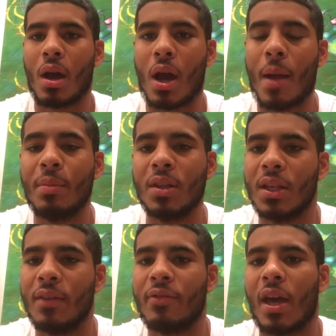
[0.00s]
I
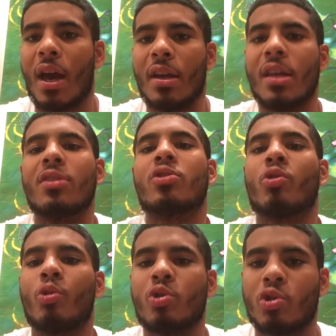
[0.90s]
believe that it is
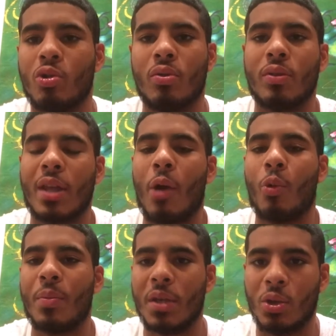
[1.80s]
crucial that
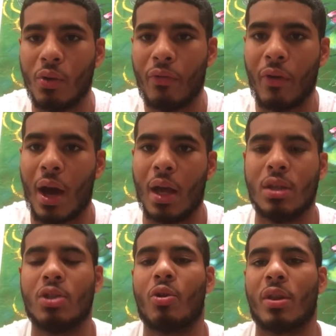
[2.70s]
we be
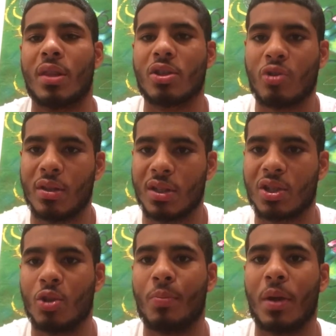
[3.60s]
unified during this
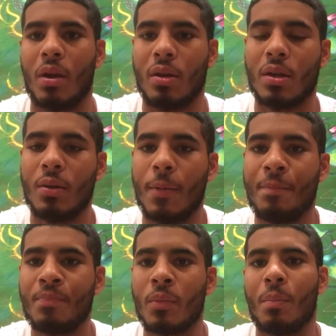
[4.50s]
transitional period,
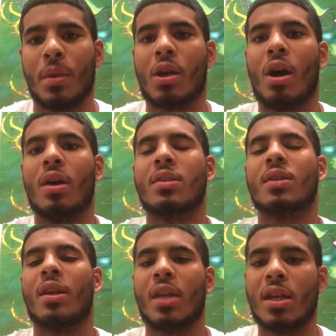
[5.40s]
because
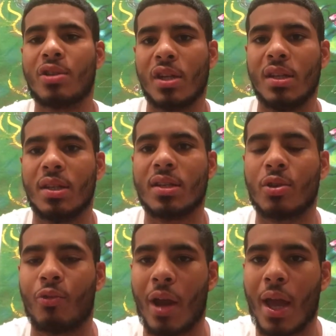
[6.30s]
a nation in
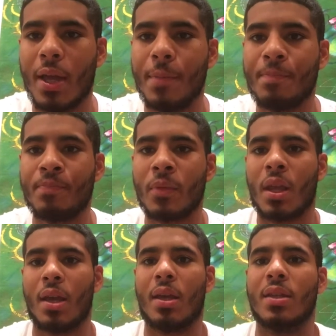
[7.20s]
disarray
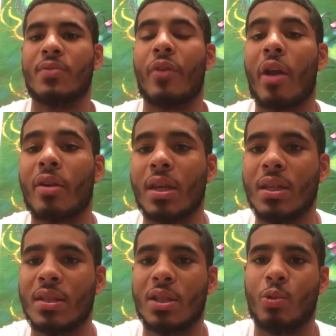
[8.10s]
is very
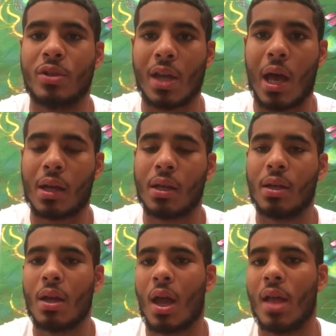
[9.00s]
easy to attack,
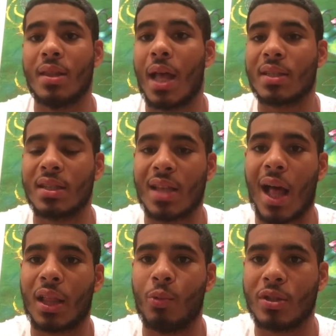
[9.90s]
and that's
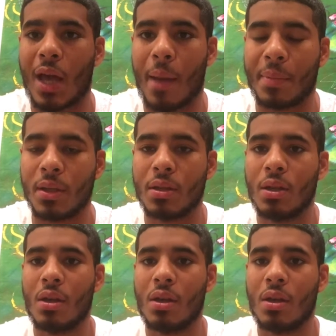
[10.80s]
exactly what's happened.